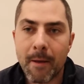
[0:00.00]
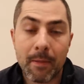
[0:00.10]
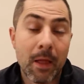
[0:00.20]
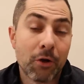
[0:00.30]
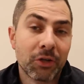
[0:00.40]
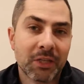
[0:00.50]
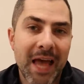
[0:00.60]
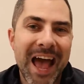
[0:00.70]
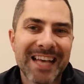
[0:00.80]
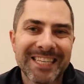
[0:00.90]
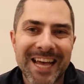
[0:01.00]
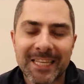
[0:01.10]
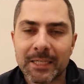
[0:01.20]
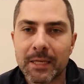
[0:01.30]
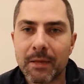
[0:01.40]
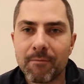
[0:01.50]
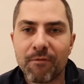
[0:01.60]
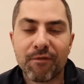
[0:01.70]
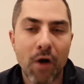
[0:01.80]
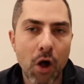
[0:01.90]
largest assets
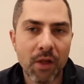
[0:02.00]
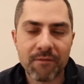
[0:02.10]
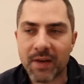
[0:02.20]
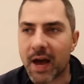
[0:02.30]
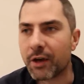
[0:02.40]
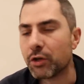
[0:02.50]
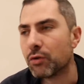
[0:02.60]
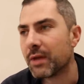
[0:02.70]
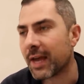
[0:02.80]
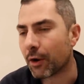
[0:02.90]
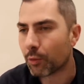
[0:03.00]
fall in value, they get